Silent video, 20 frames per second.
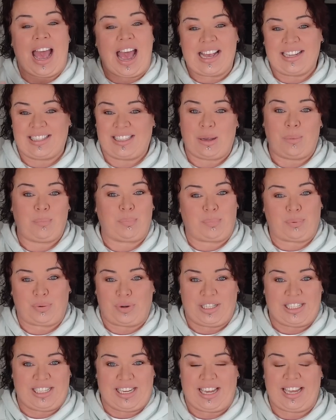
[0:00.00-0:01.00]
as
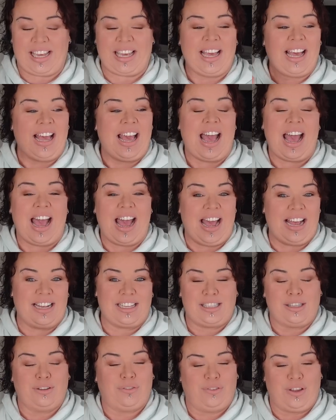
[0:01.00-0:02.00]
pretty
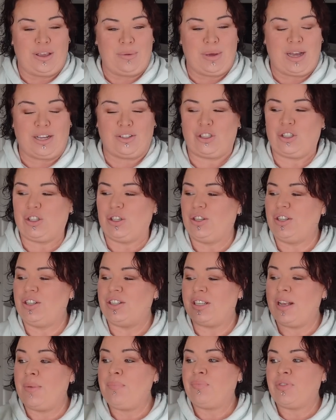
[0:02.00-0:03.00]
as the female
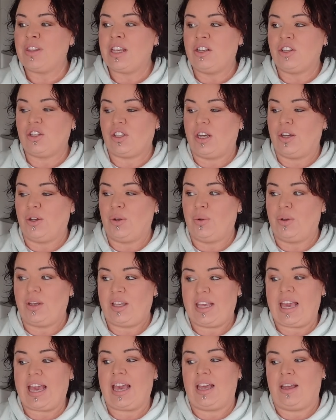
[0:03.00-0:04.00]
shoes. So
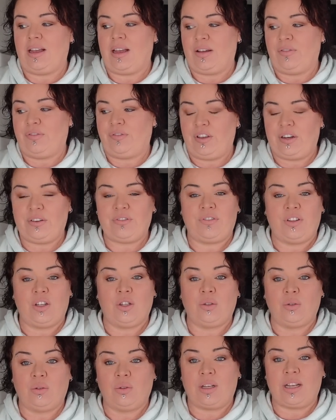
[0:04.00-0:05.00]
yeah,
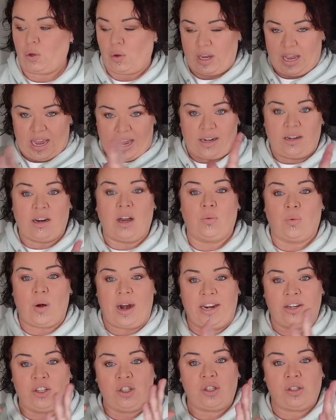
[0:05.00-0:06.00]
Fitville create a
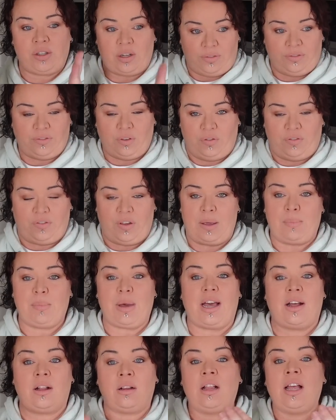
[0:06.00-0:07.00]
range for
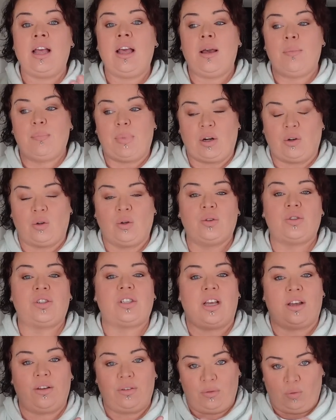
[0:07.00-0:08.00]
female, but
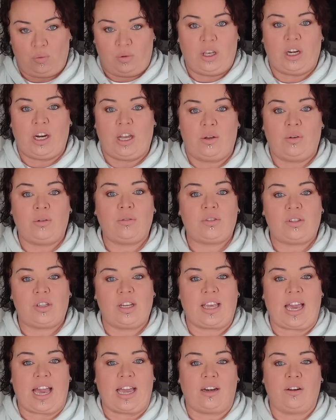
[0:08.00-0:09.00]
also, you know, to
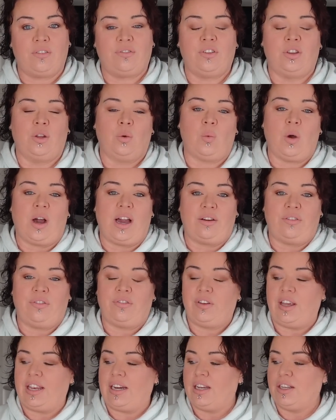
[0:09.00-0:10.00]
cater for the wide
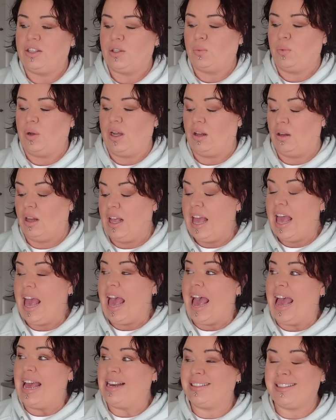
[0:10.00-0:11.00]
feet as well.
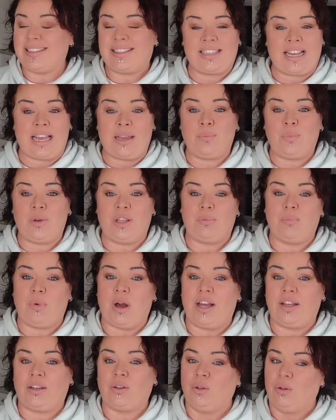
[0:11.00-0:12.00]
And same with
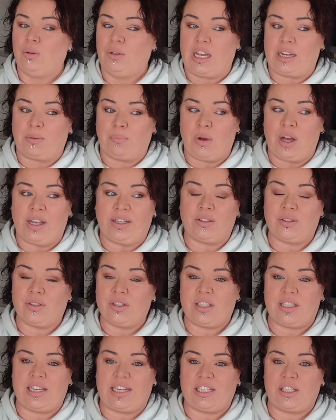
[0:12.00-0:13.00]
Michael. Like,
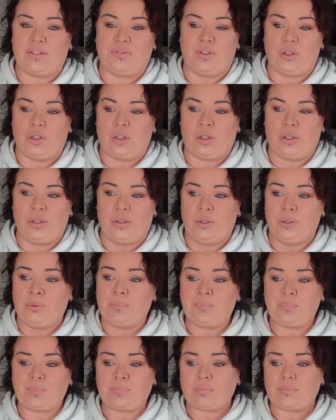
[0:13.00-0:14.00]
Michael's 6'2",